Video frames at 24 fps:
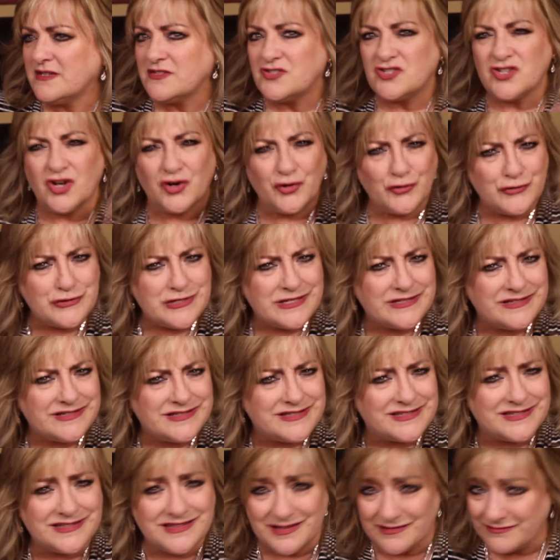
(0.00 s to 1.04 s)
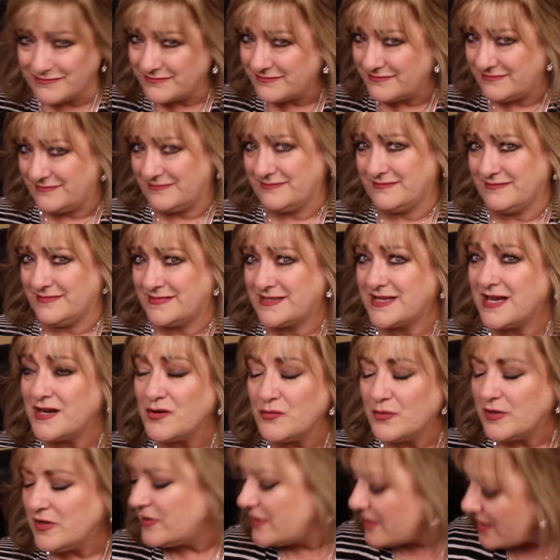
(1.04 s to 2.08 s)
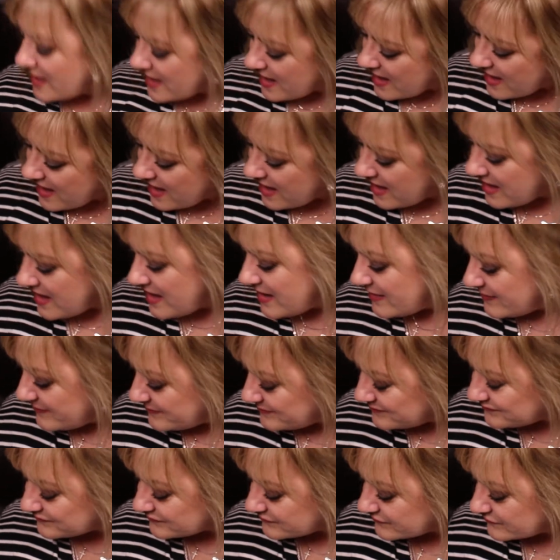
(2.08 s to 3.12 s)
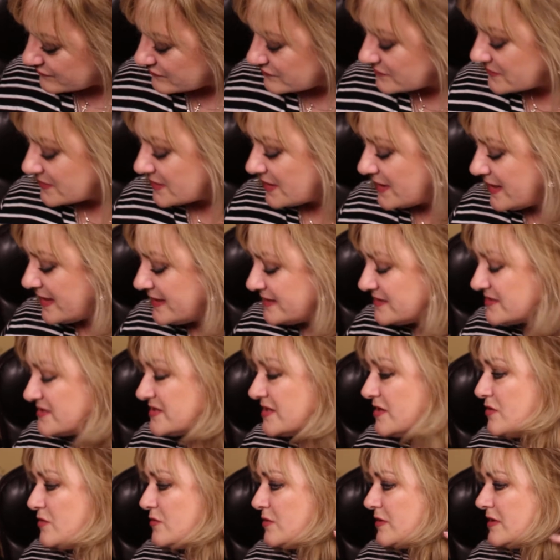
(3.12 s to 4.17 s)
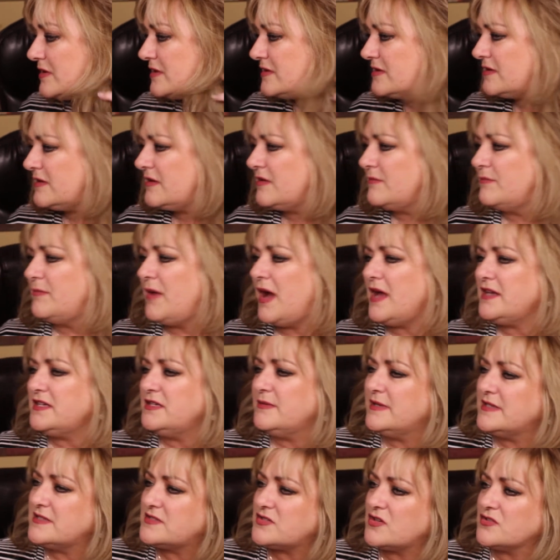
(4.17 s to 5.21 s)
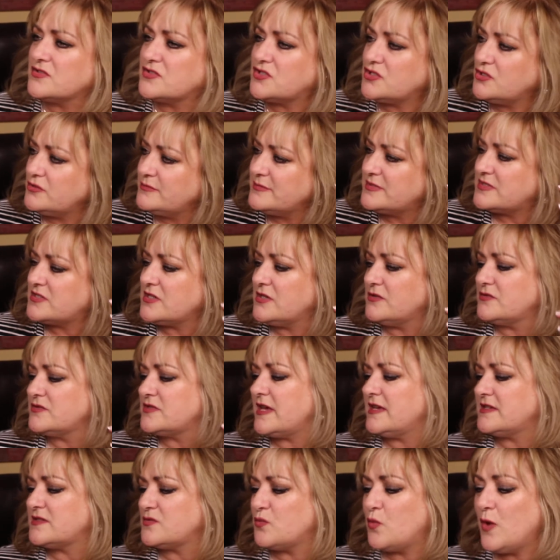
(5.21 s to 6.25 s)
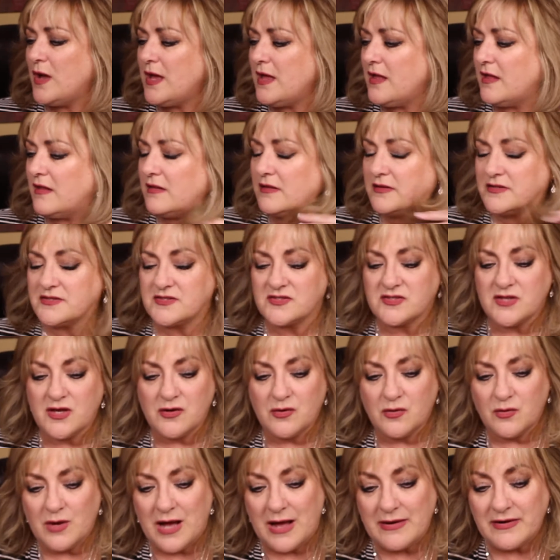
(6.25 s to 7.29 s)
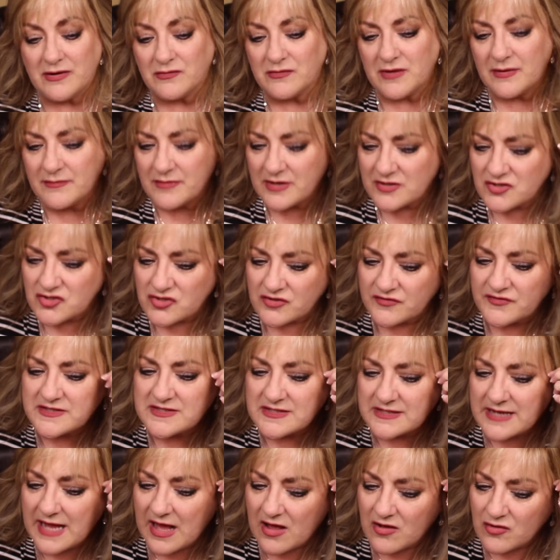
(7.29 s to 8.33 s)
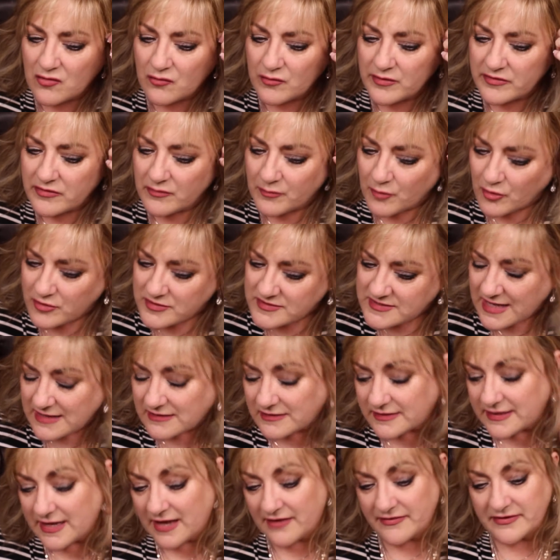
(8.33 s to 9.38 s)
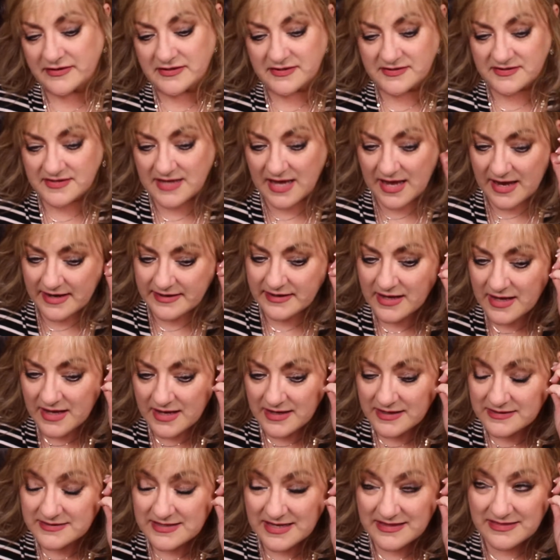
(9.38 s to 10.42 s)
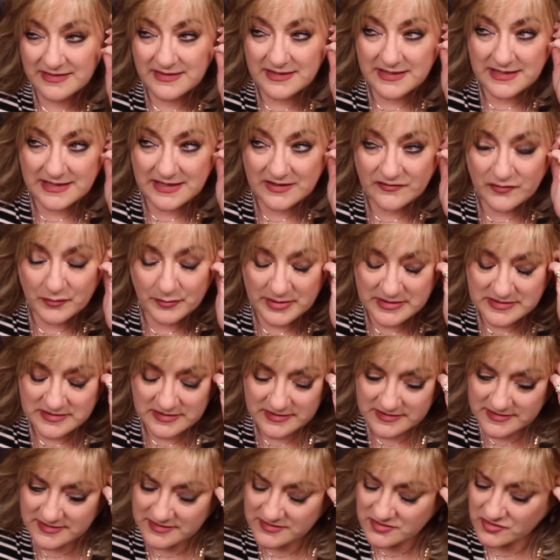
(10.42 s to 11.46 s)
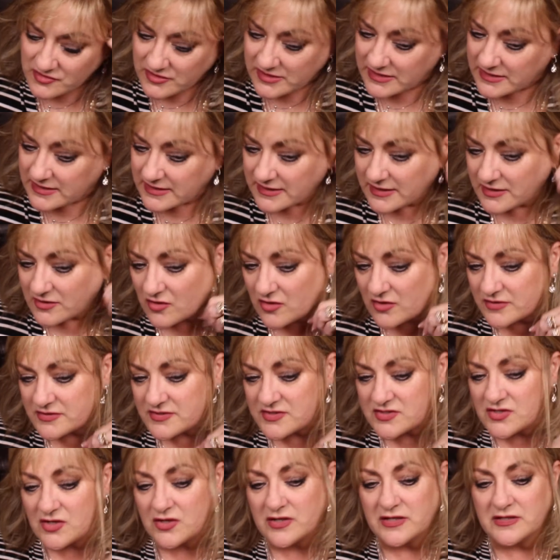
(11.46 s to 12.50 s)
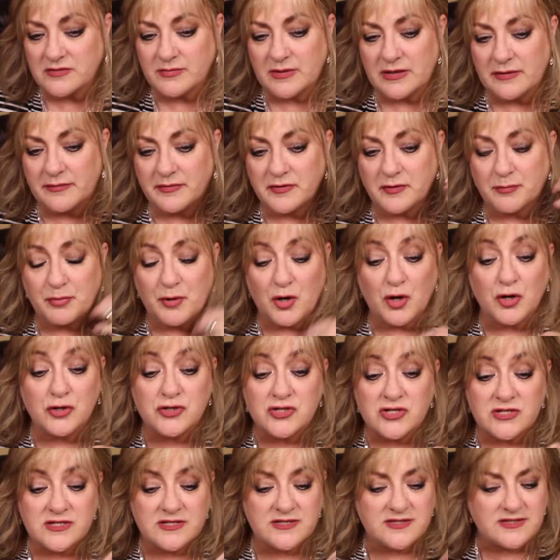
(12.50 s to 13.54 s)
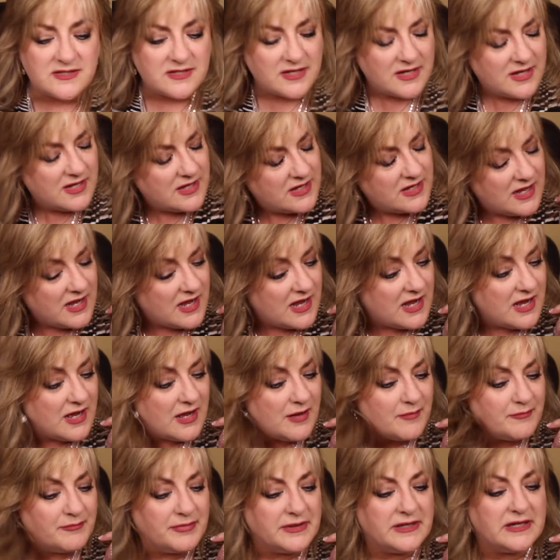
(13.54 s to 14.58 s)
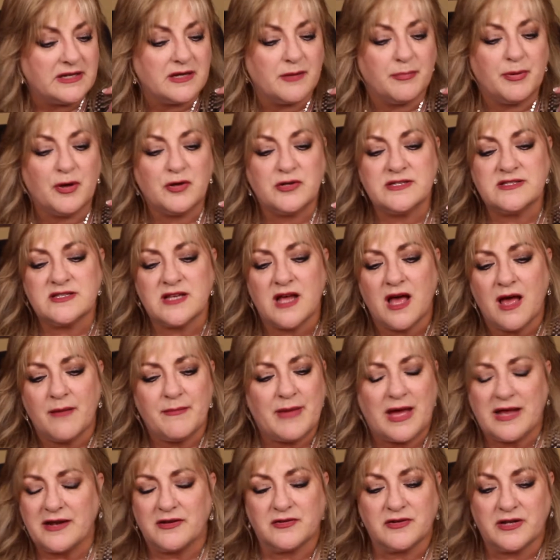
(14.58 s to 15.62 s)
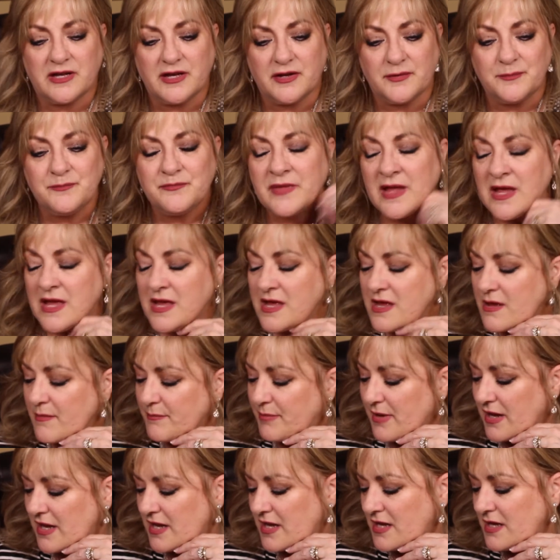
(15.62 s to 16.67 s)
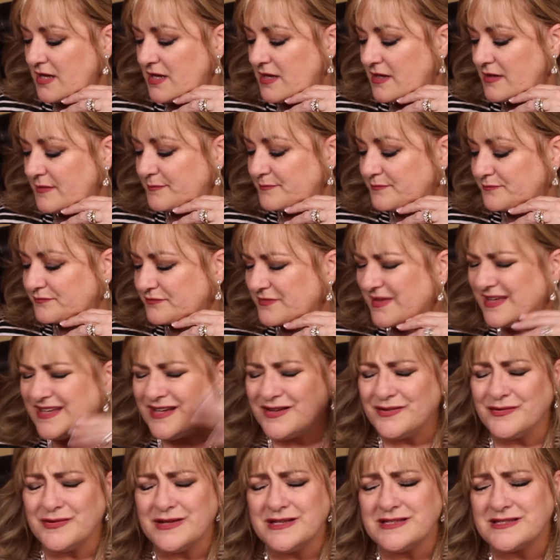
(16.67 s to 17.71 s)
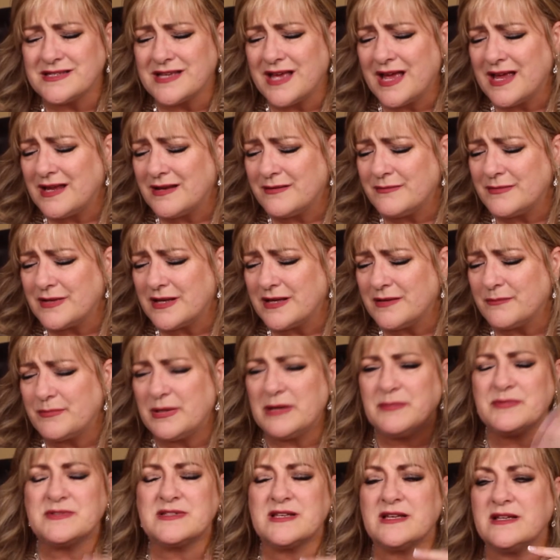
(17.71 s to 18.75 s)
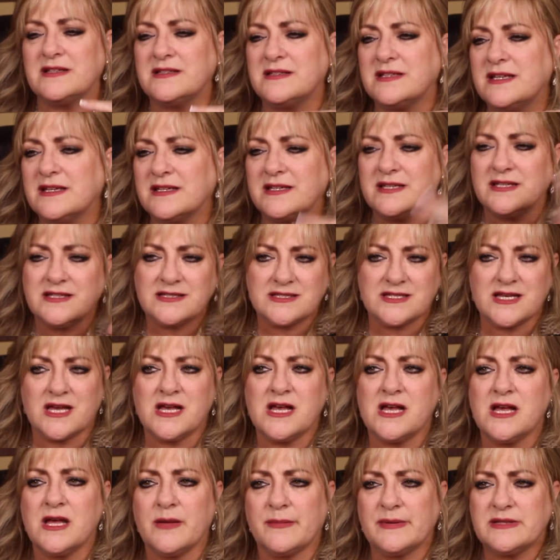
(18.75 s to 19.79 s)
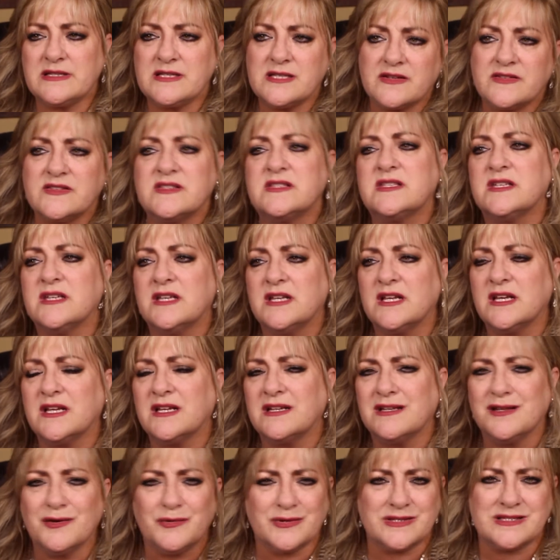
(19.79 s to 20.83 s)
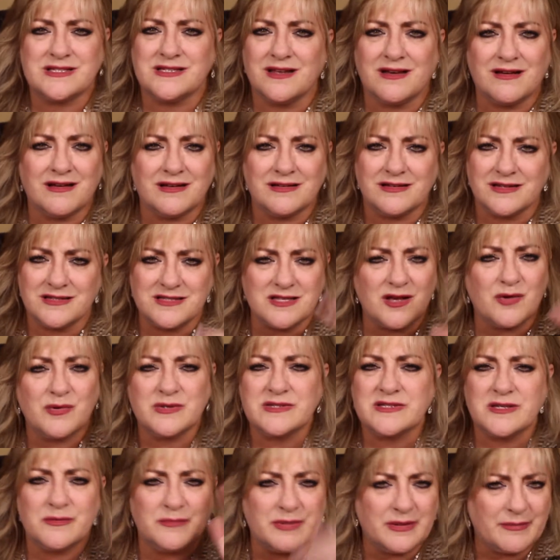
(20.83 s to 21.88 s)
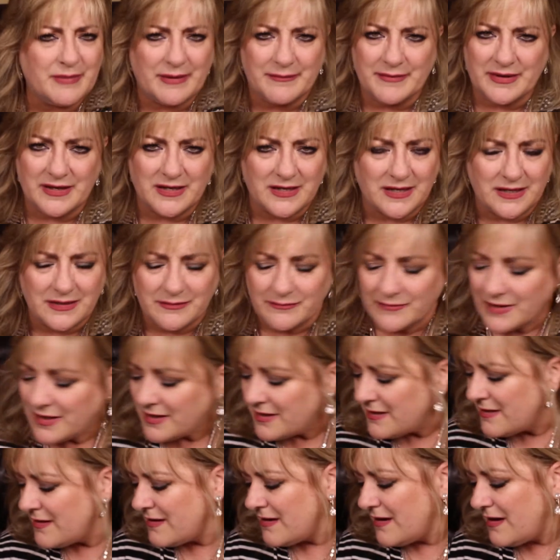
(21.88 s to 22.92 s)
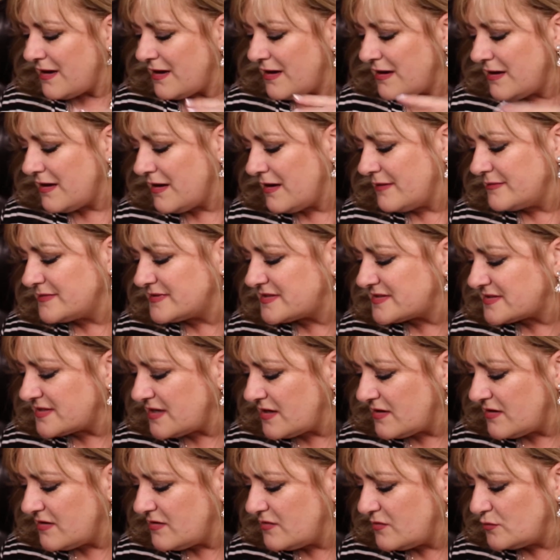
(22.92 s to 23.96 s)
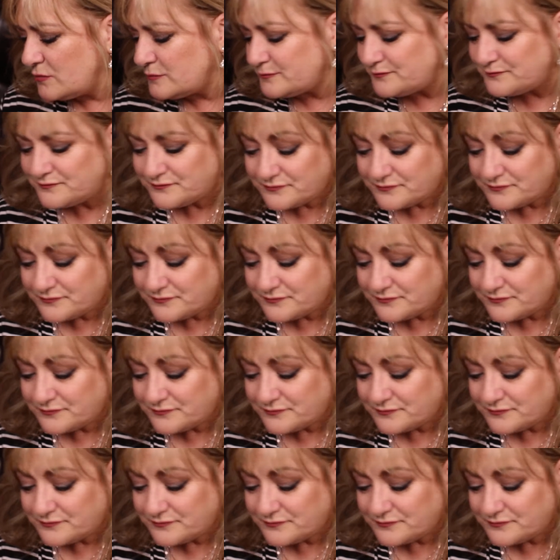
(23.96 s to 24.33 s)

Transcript: churches, and it's kind of weird. Um, and so monuments are tombstones as well. So I don't, I'm not sure if it's an algorithm or exactly how they decide, because I think even businesses are getting in on starting to be able to purchase um, being a Pokestop. I don't know. But, um, you know, it's aimed at, people say to get kids up instead of sitting. No, it's not. It's always going to be about money. Um, so,